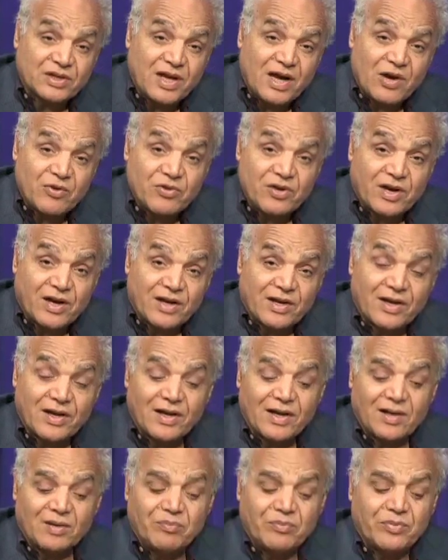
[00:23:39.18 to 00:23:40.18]
how you can
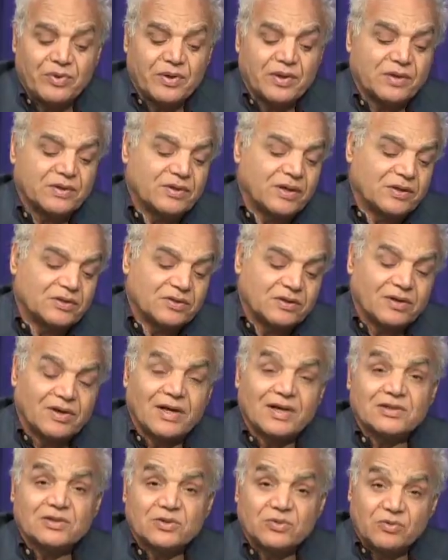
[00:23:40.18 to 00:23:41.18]
help. Dr.
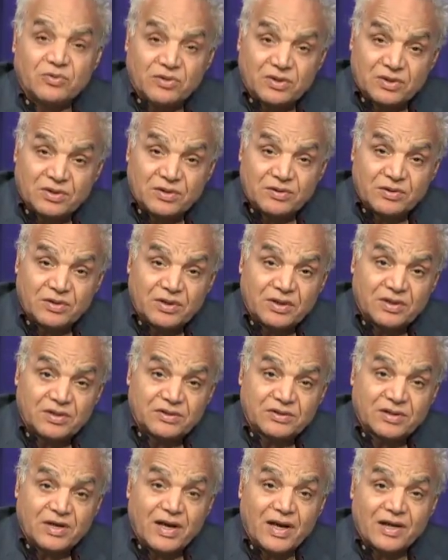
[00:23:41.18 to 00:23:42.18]
Kazli
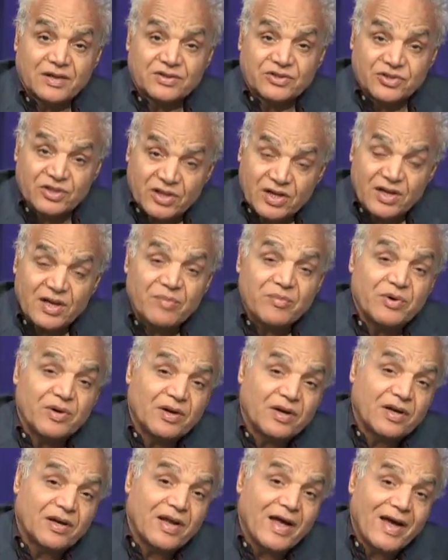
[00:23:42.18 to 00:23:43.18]
is a Syrian
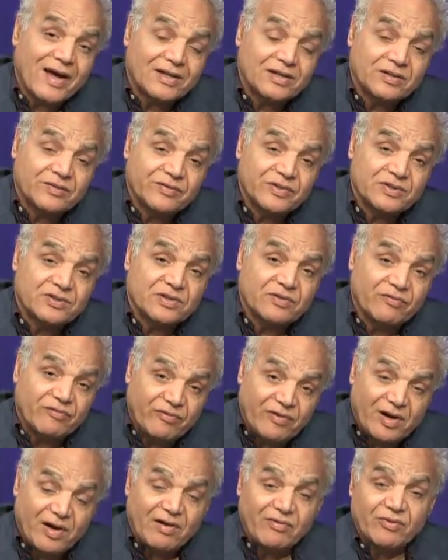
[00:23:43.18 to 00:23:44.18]
American activist
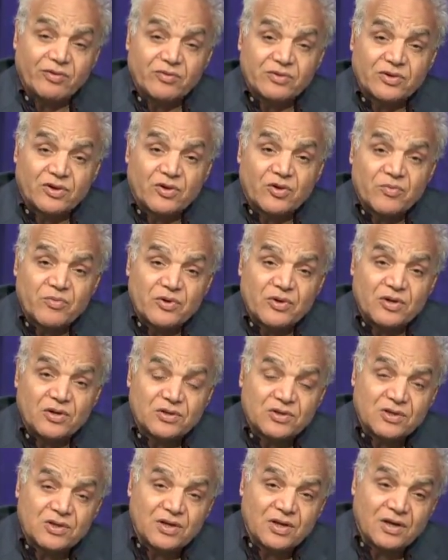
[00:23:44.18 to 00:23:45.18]
involved with the
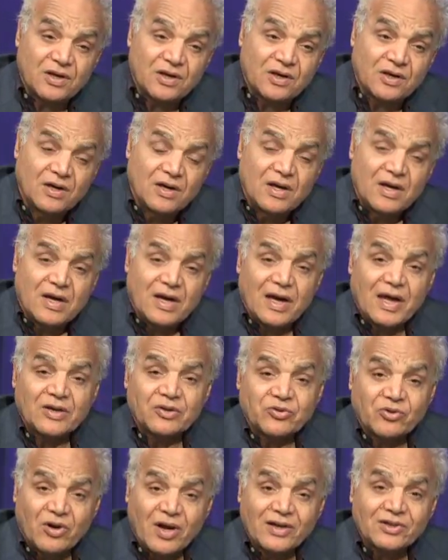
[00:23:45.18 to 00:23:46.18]
community here, and
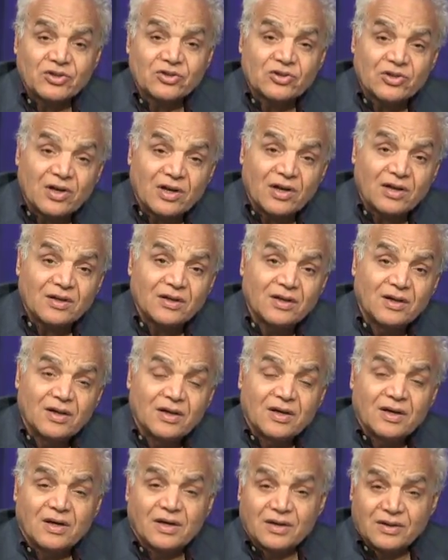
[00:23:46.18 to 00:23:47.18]
try to tell
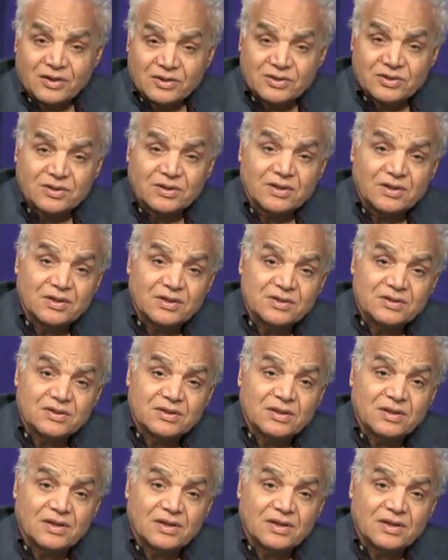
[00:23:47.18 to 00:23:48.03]
the Syrians